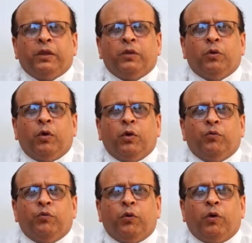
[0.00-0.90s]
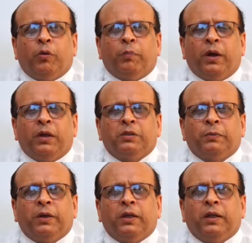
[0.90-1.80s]
you all for
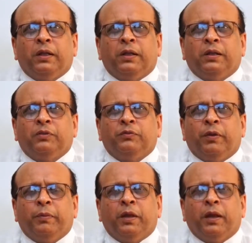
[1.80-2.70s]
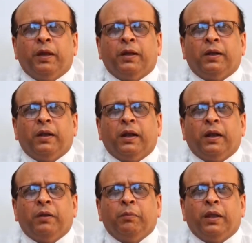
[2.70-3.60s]
participating in this webinar
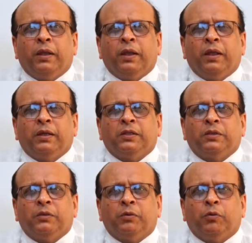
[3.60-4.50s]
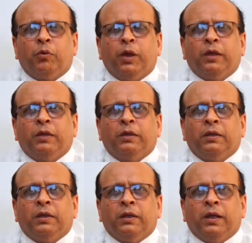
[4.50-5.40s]
and making it quite
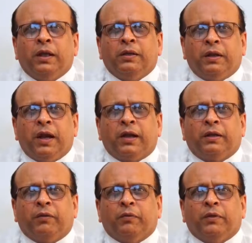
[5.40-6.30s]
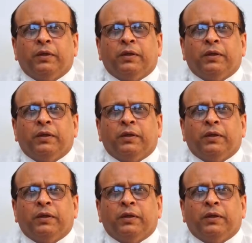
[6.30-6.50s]
interactive.